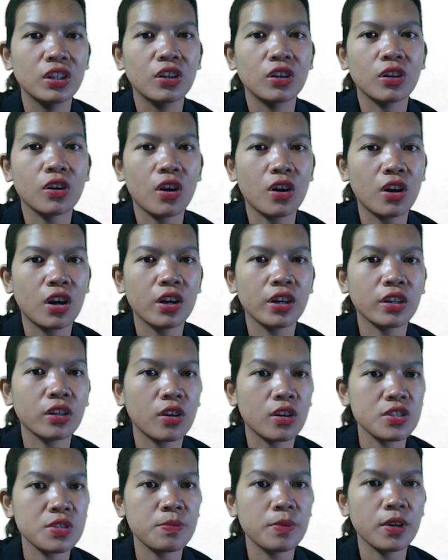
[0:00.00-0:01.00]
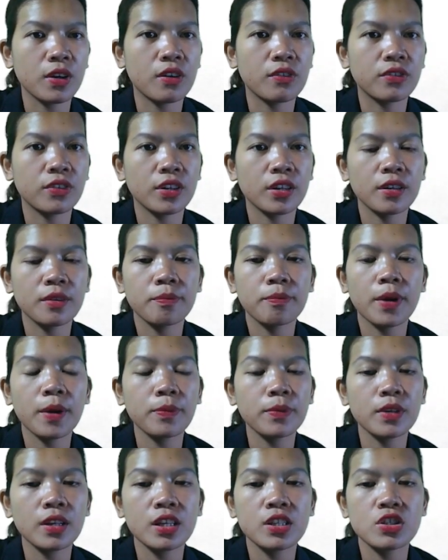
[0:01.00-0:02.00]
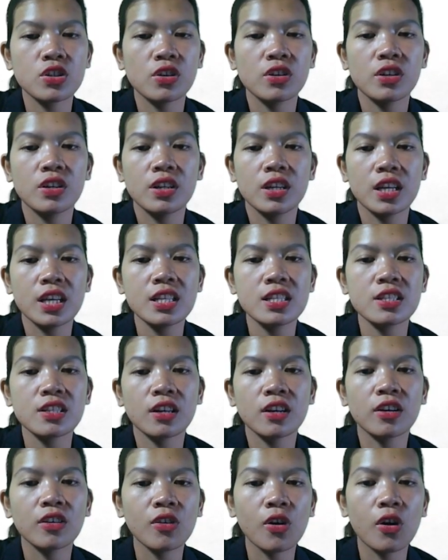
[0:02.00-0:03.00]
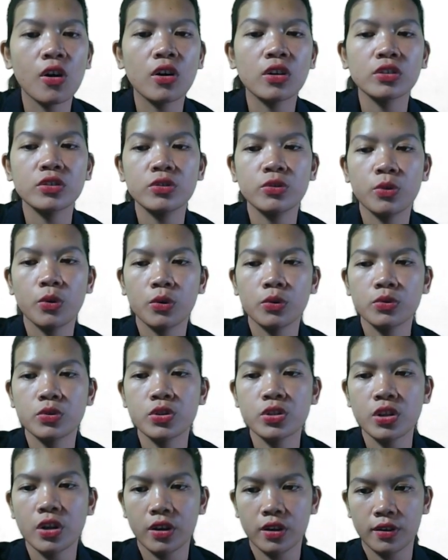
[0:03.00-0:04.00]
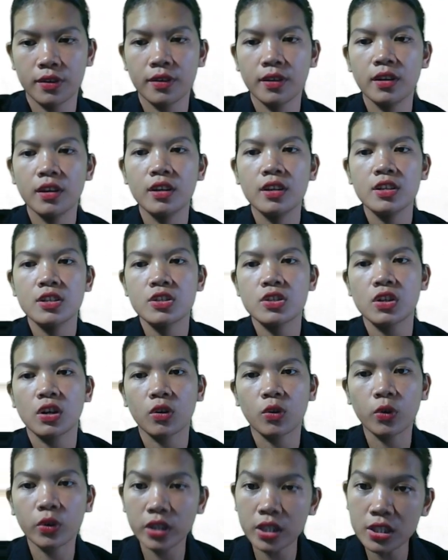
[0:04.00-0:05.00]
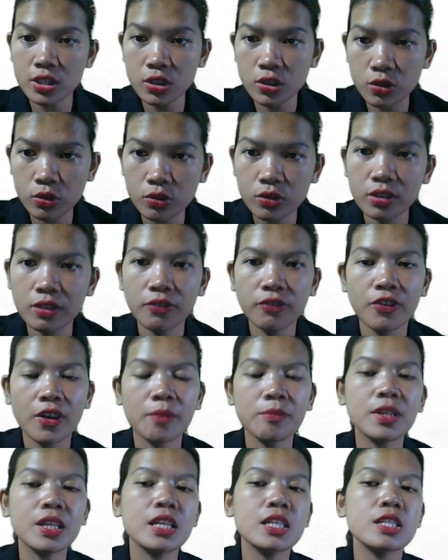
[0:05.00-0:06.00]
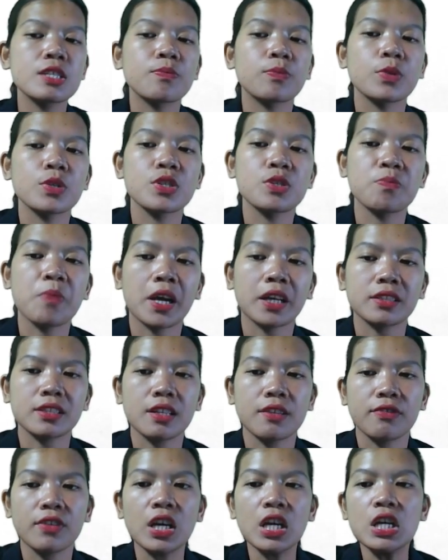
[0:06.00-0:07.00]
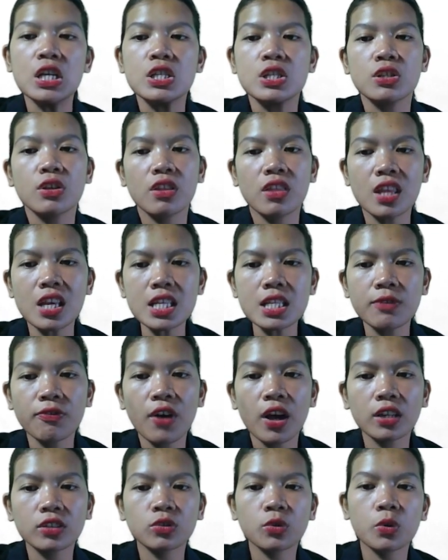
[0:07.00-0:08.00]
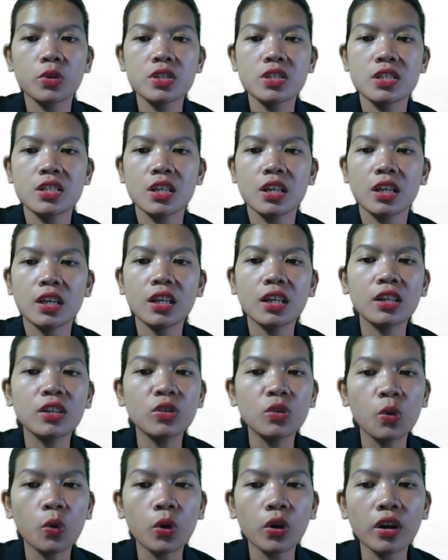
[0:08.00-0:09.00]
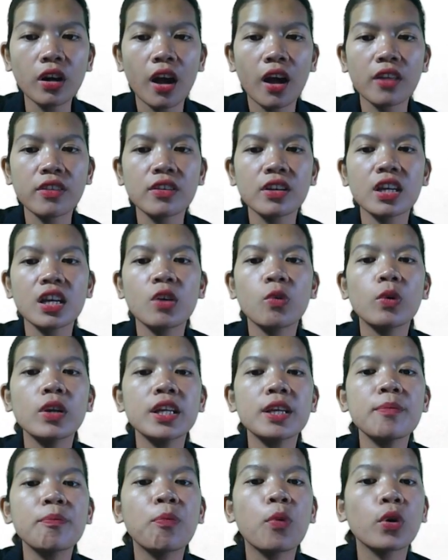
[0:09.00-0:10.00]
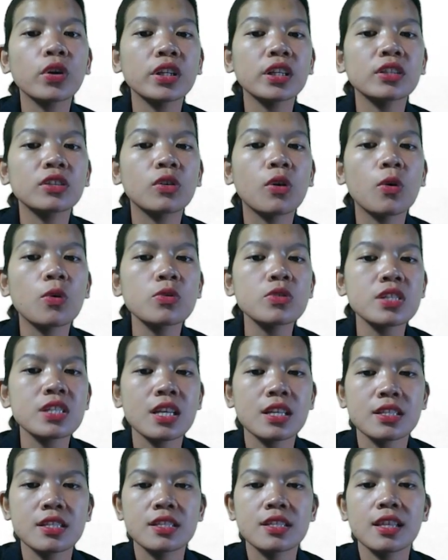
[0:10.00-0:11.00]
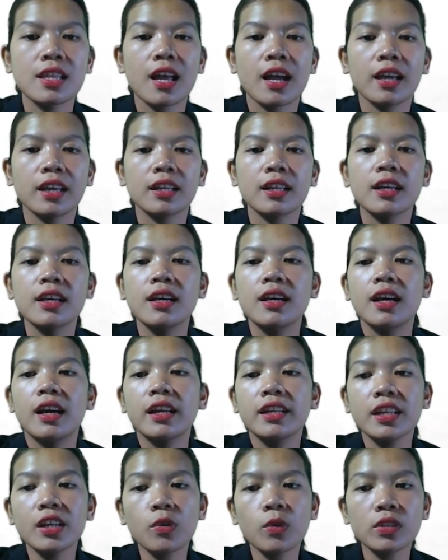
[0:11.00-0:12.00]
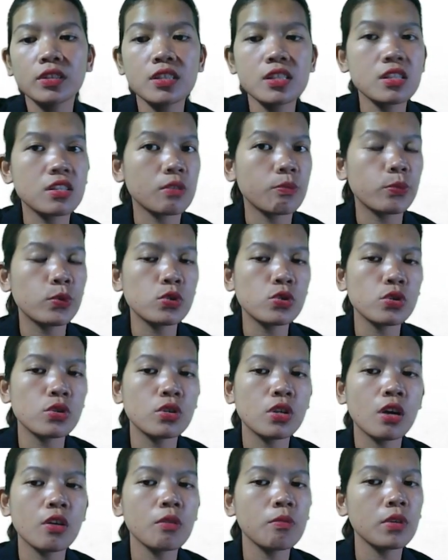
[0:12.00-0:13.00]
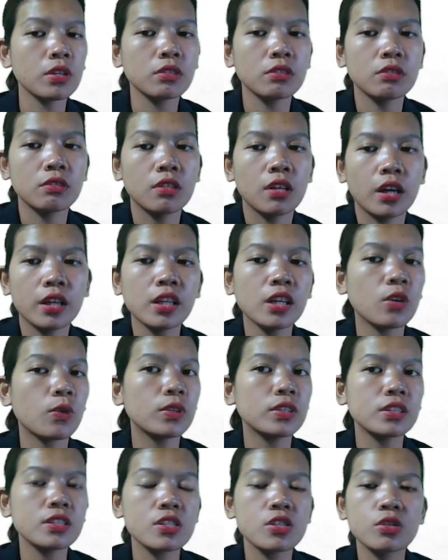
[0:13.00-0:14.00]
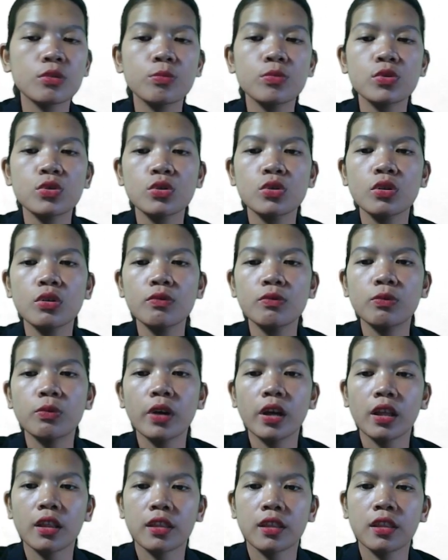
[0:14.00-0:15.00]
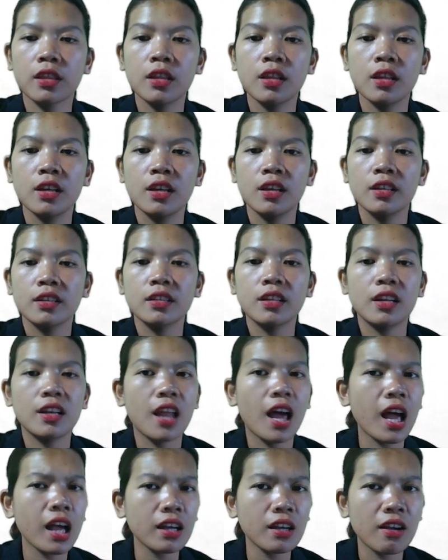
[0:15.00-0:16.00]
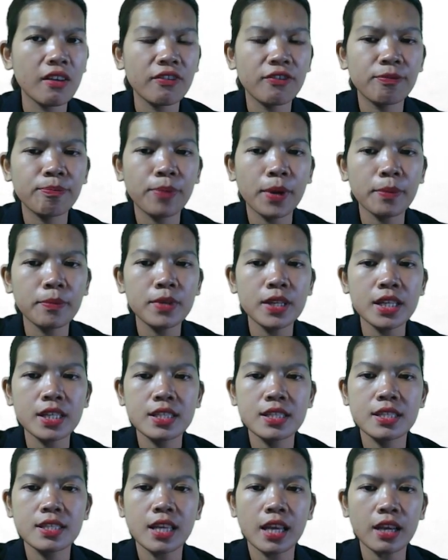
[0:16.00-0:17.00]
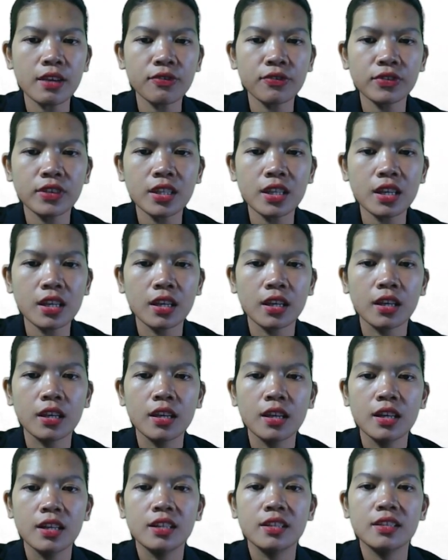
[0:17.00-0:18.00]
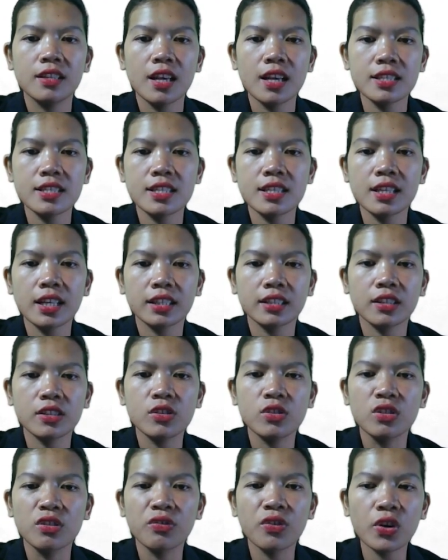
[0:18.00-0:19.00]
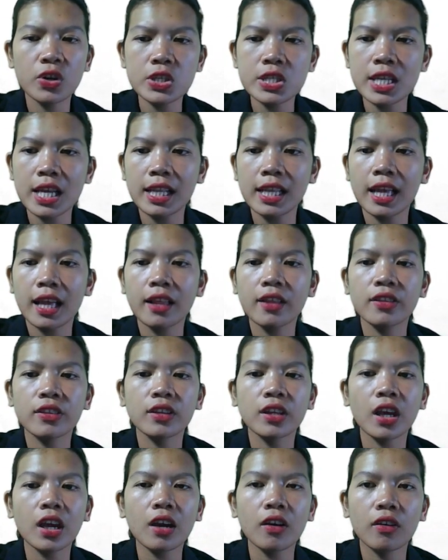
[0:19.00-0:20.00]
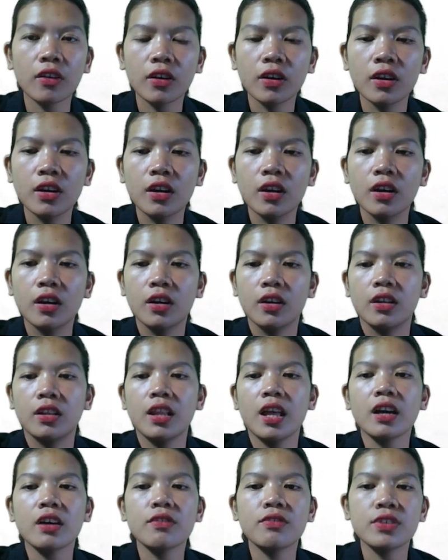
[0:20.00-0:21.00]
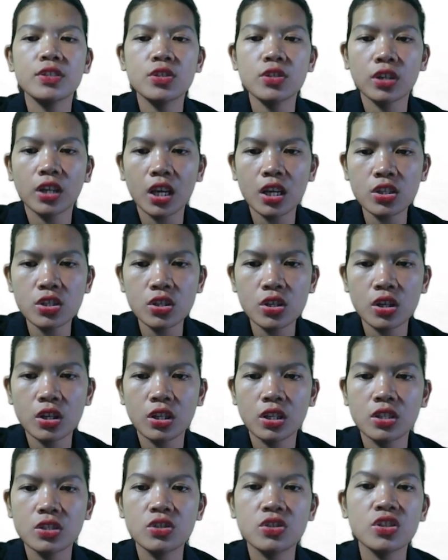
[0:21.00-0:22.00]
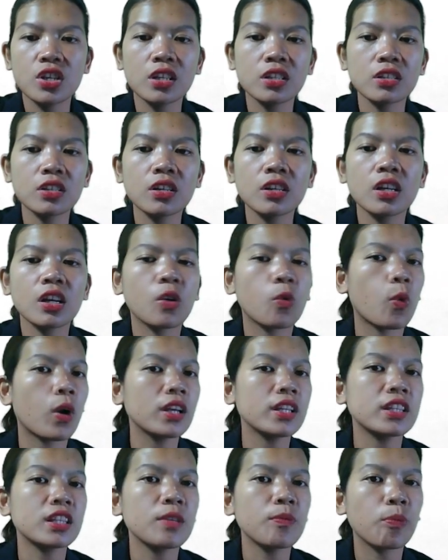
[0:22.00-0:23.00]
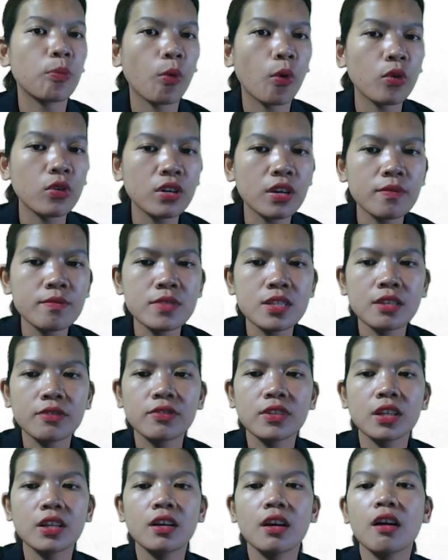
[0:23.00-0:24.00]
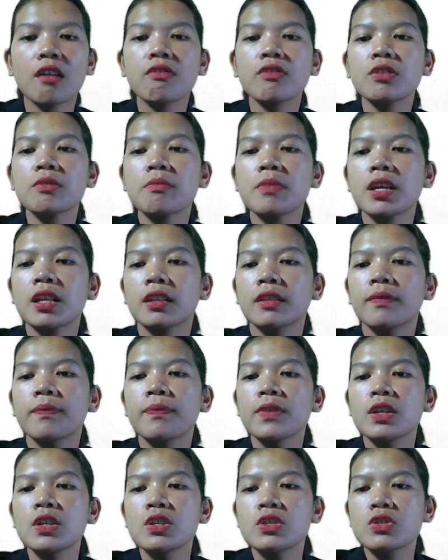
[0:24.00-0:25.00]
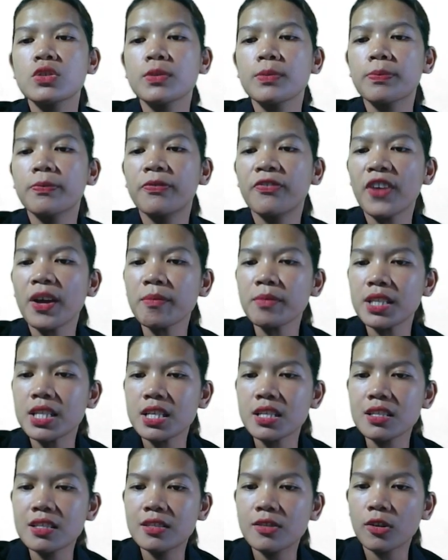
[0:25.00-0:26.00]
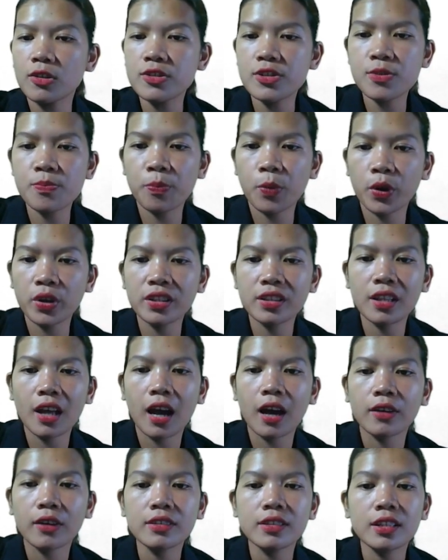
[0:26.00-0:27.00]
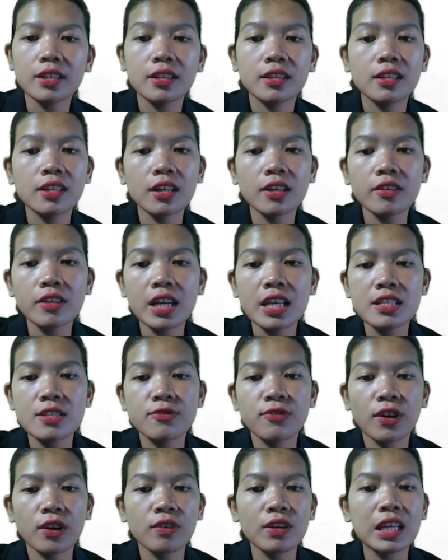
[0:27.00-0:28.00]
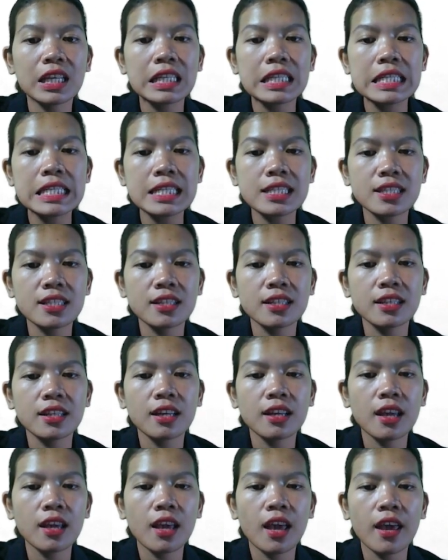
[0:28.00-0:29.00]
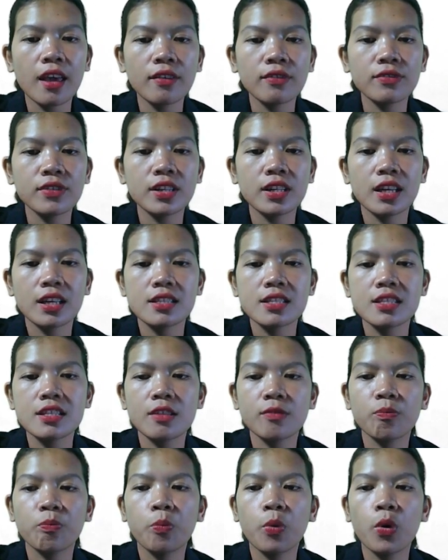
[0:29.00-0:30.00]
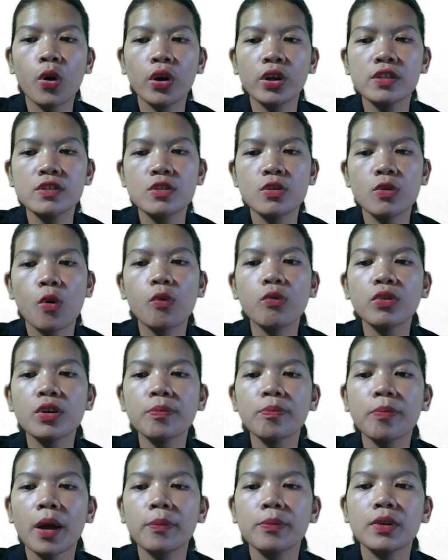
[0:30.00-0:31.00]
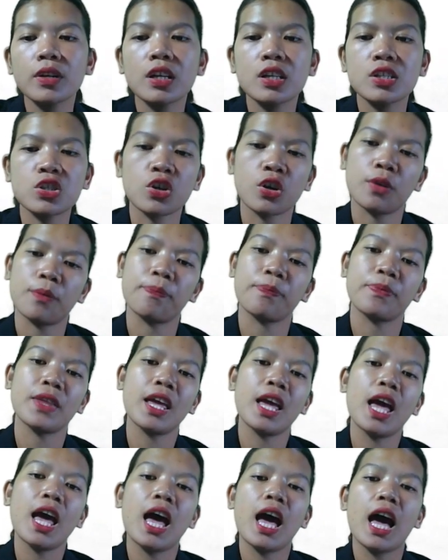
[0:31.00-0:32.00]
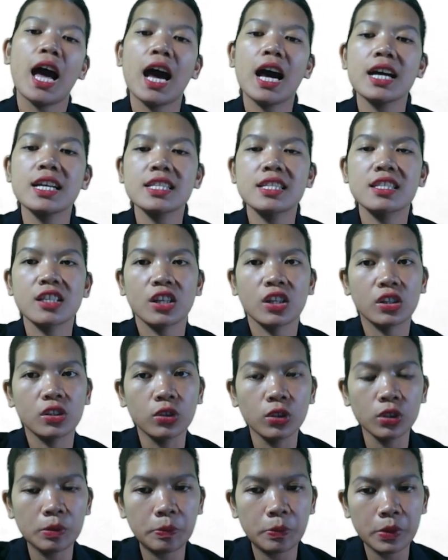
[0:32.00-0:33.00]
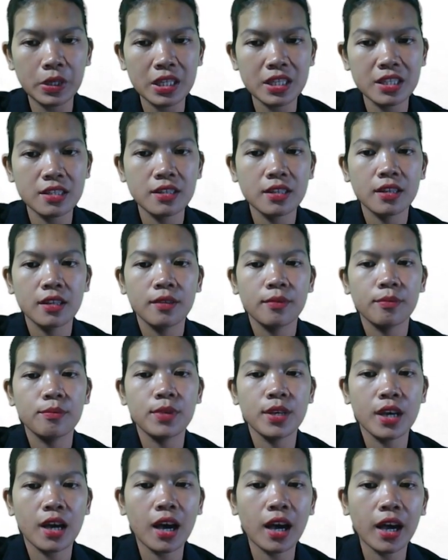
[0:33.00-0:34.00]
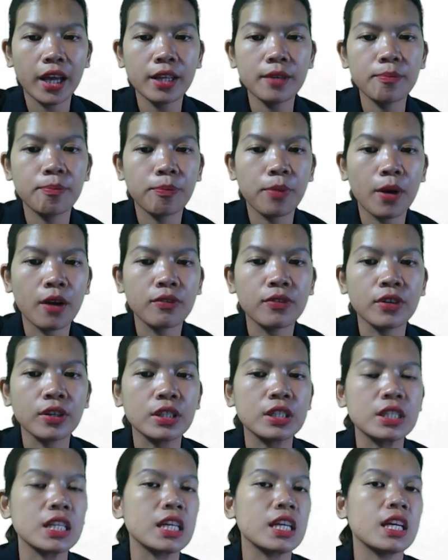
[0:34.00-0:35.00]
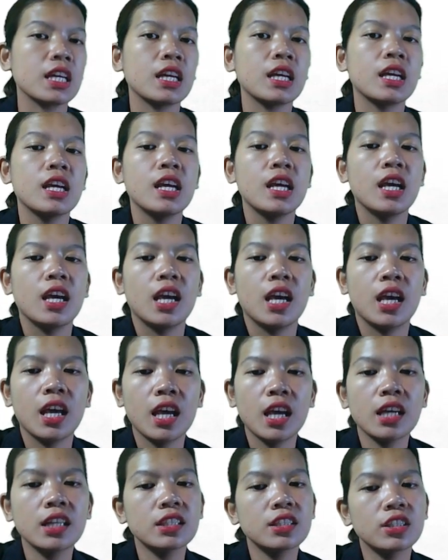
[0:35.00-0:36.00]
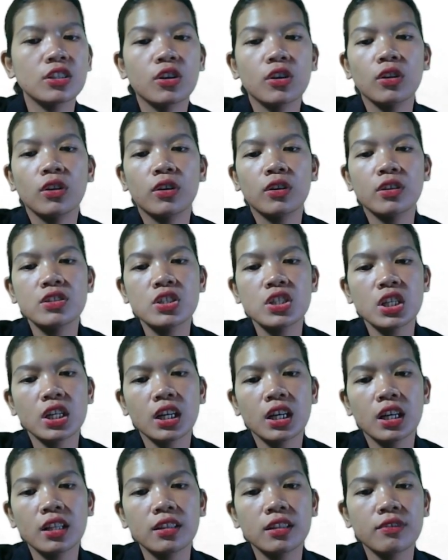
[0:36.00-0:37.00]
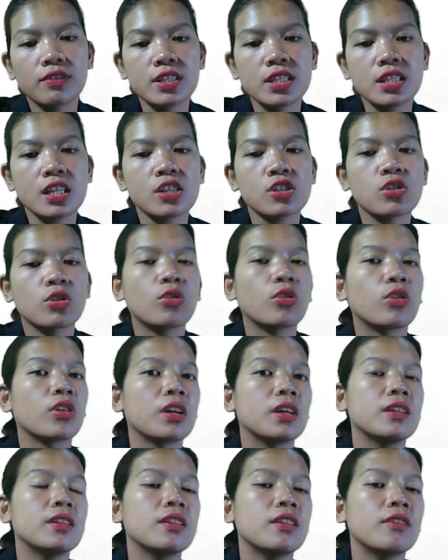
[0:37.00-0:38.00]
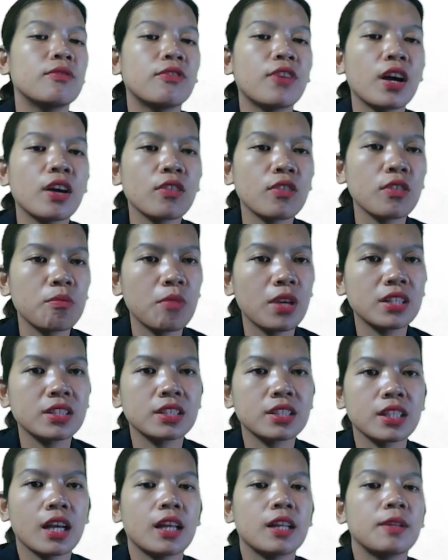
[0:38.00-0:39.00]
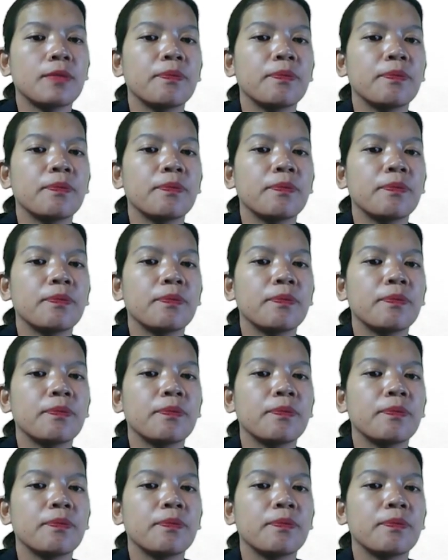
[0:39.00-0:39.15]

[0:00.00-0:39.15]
are caused by overpopulation is a wrong notion. So according to the feminist perspective, so these factors ignore other equally important causes like unequal distribution. How about unequal distribution of wealth? The lack of public safety nets like the universal health care, lack of education and gender equality programs of the government. So feminists also point out that there is very little evidence that point to overpopulation as a culprit behind poverty and ecological devastation or environmental